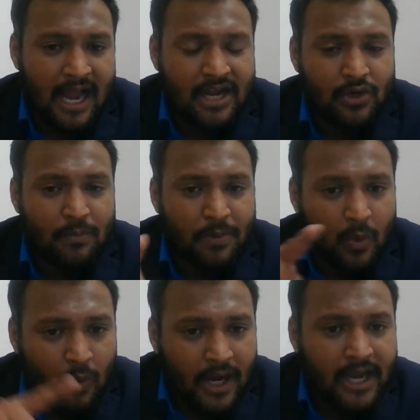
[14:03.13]
and to
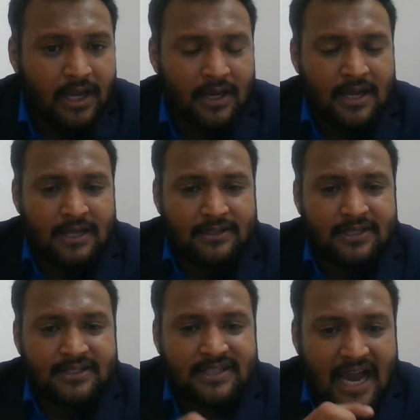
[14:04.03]
provide
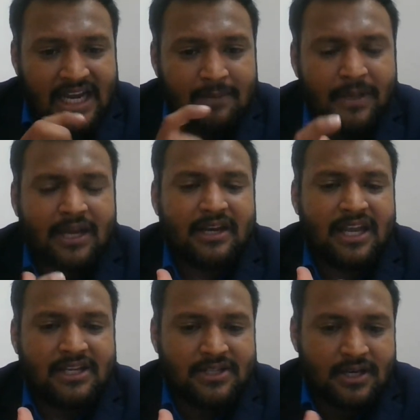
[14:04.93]
this dynamic
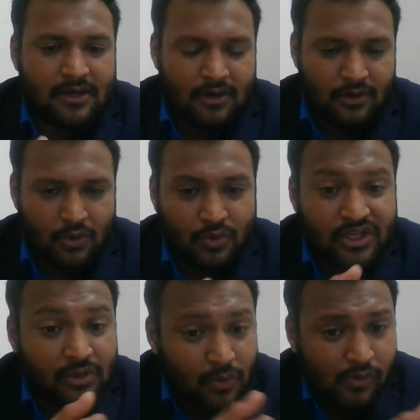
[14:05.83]
nature to
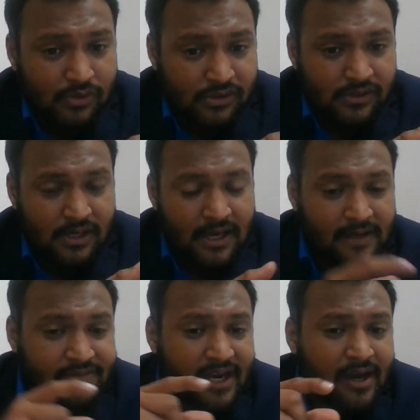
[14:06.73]
the rules.
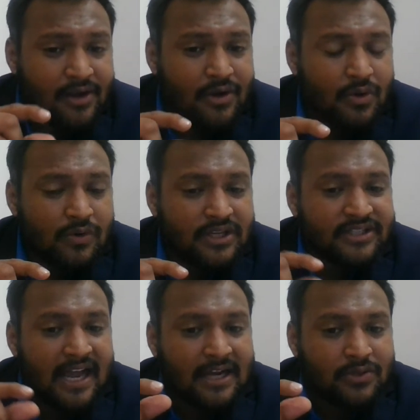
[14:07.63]
Second rule
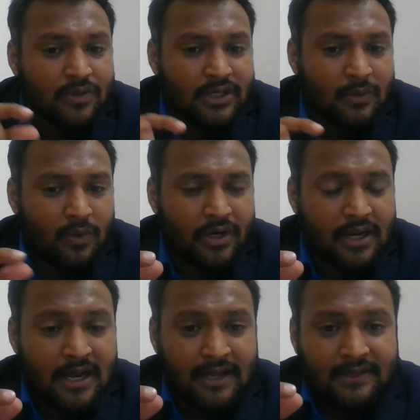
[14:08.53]
is actually
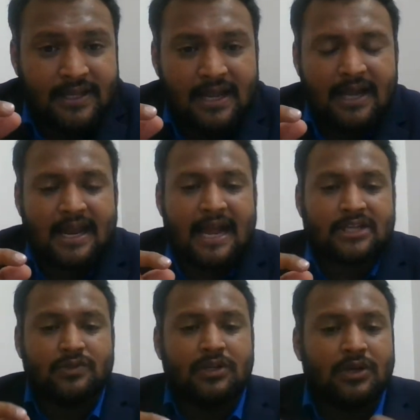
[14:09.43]
what? They are
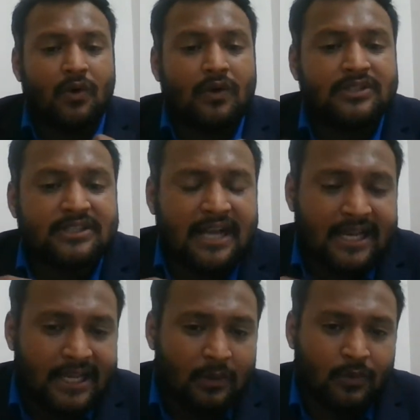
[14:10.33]
actually
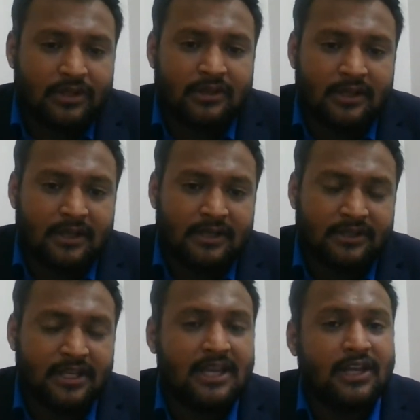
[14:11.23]
coinciding with
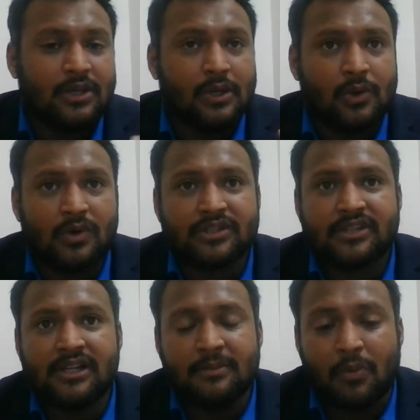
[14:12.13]
the
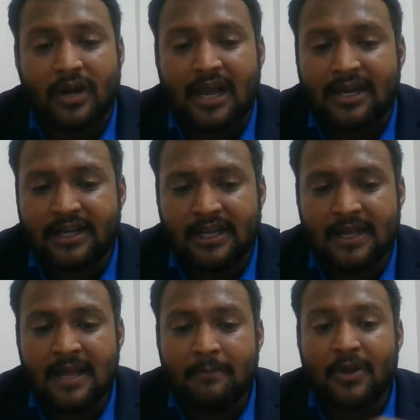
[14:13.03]
universal morality
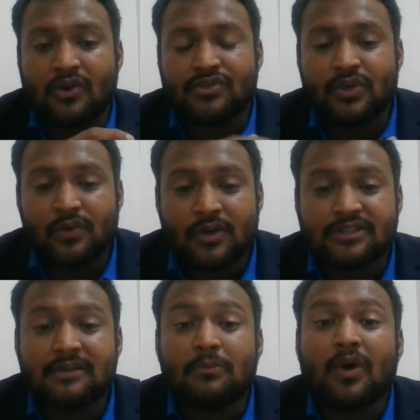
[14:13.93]
because
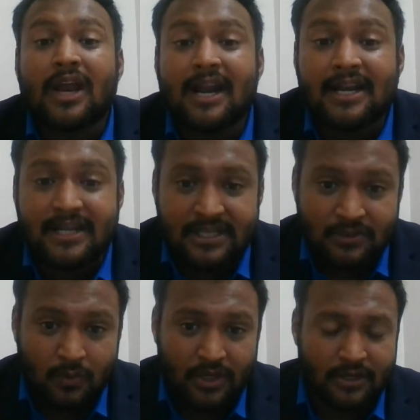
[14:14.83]
universal morality
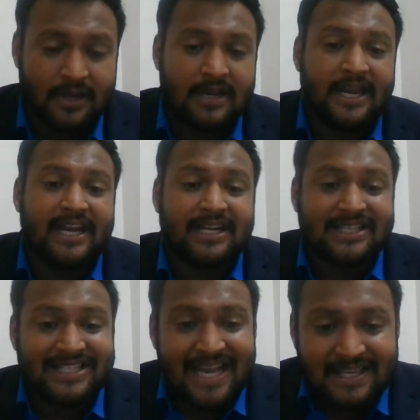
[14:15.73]
is what?
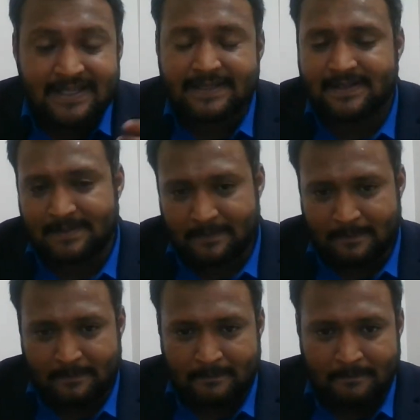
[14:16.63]
It changes
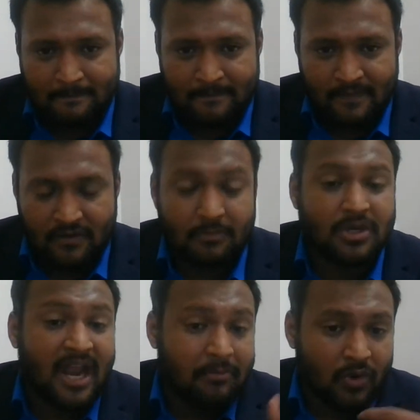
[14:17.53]

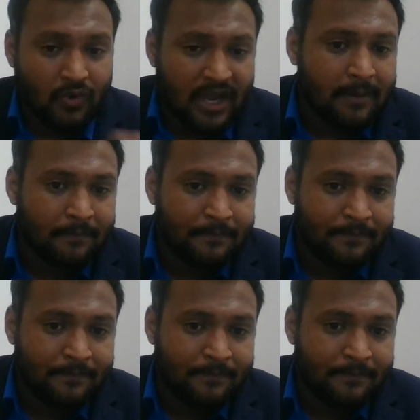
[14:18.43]
from time to time.